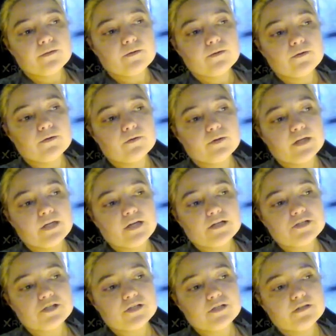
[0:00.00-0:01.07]
You'll
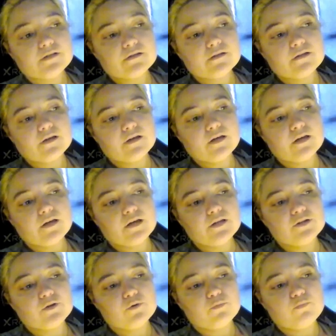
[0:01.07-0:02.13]
catch it and
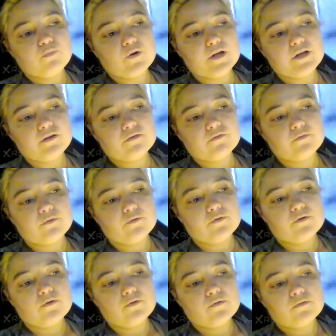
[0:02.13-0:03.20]
you'll bring it through the
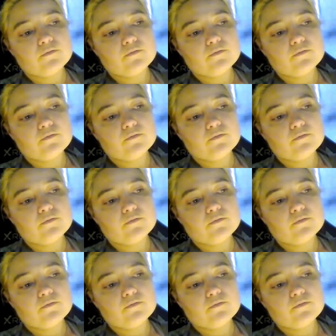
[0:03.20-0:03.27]
hole.